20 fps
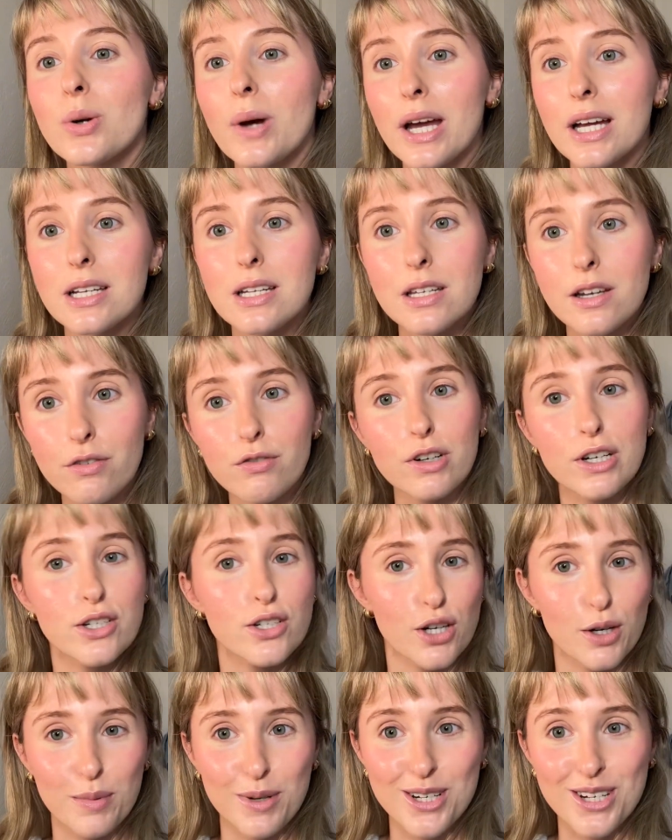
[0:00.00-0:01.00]
a different
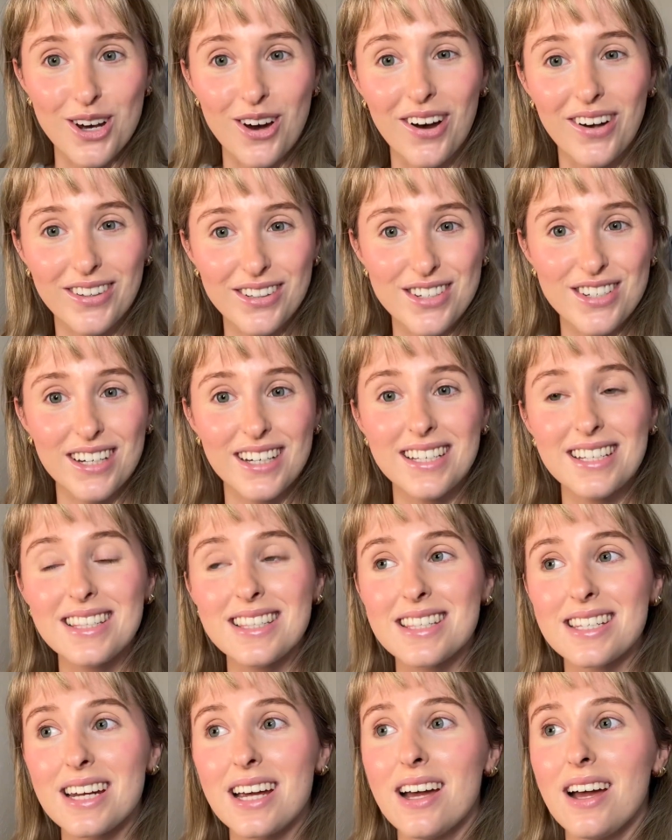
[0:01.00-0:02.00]

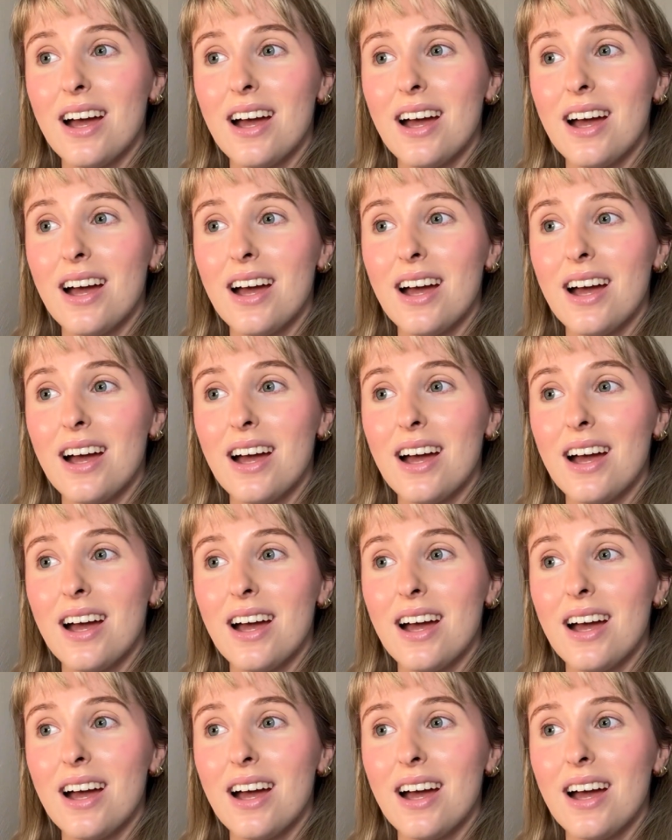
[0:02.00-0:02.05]
dermatologist.